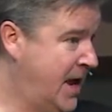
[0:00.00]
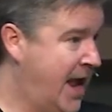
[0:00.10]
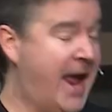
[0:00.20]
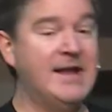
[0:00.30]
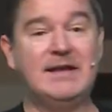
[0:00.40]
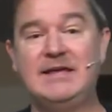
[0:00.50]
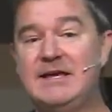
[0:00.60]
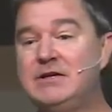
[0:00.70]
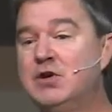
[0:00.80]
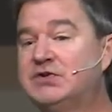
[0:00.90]
And
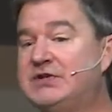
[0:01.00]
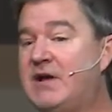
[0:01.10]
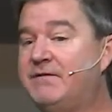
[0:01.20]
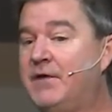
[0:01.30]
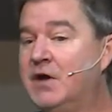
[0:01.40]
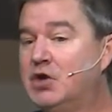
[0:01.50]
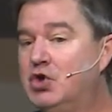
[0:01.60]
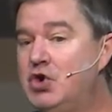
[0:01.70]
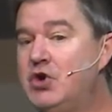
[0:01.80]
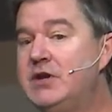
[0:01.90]
get yourself a
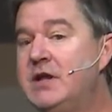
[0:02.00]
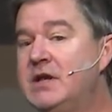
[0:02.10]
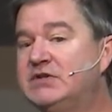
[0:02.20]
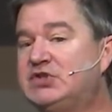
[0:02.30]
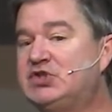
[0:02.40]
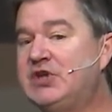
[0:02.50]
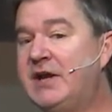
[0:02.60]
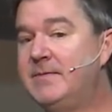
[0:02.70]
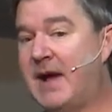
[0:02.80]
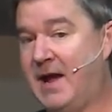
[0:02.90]
good
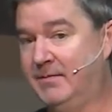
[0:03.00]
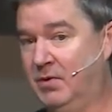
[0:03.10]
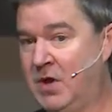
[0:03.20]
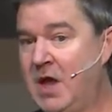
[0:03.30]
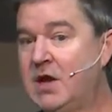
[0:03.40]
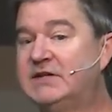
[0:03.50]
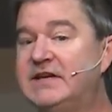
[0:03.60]
study Bible because a